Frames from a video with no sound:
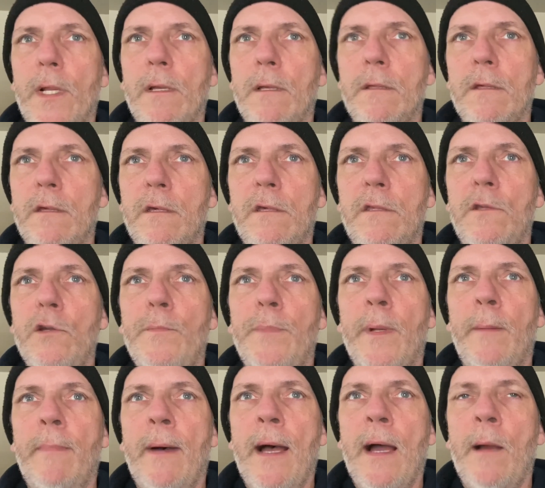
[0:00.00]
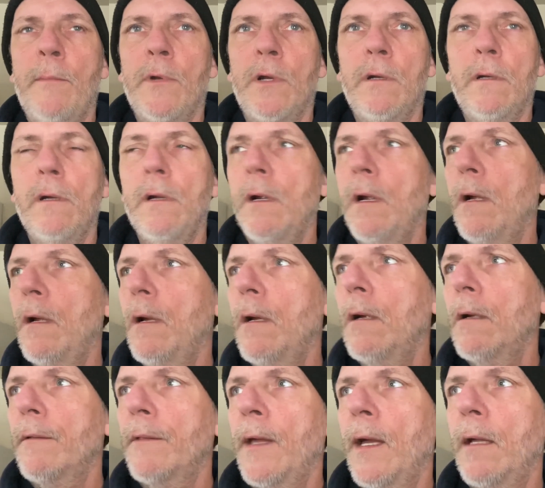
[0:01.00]
stupid bomber
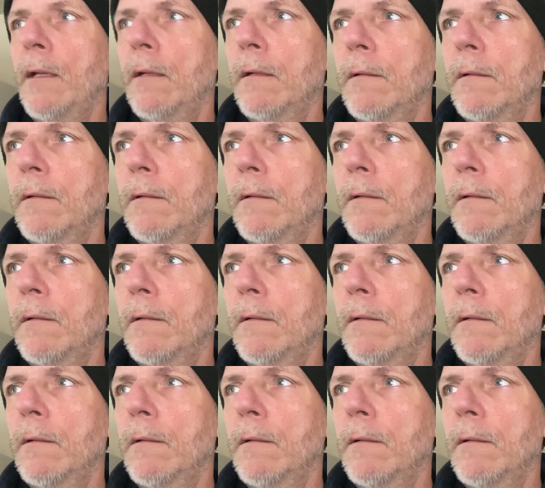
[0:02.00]
that